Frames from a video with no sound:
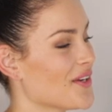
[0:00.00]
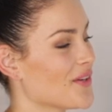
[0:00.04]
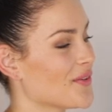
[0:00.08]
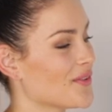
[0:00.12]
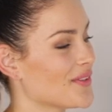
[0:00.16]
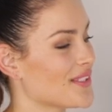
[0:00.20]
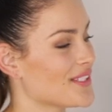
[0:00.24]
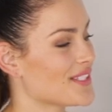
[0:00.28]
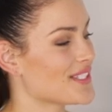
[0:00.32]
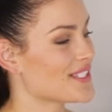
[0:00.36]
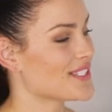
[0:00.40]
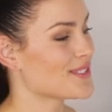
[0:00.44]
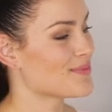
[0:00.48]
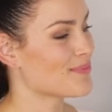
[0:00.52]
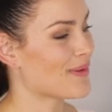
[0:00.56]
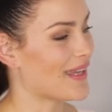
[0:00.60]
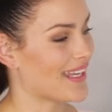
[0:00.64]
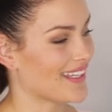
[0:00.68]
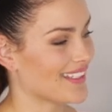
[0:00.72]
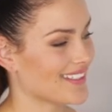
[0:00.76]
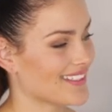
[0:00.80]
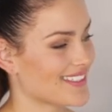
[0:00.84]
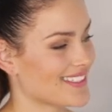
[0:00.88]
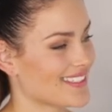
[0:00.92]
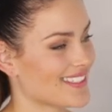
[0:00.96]

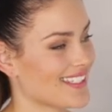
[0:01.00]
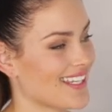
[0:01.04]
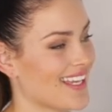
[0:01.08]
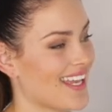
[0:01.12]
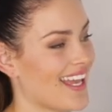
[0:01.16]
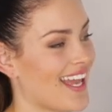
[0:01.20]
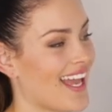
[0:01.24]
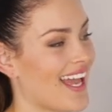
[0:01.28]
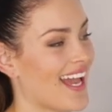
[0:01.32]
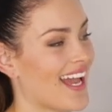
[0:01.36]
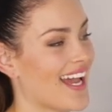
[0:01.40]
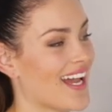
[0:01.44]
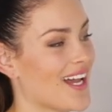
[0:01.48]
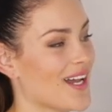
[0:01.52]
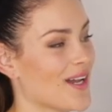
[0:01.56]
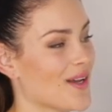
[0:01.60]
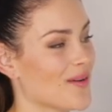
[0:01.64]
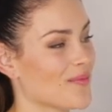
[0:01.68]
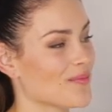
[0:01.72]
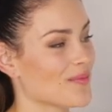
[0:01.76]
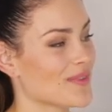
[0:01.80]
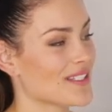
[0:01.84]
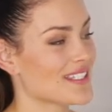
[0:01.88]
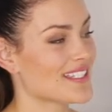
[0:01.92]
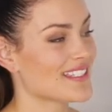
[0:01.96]
respect,
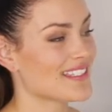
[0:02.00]
um,